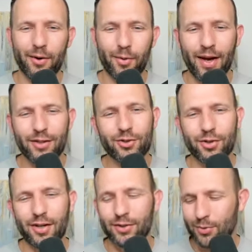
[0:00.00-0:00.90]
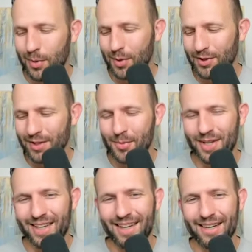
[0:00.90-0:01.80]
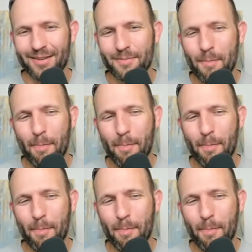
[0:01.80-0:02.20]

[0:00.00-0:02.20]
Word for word: they were not strong swimmers in the beginning,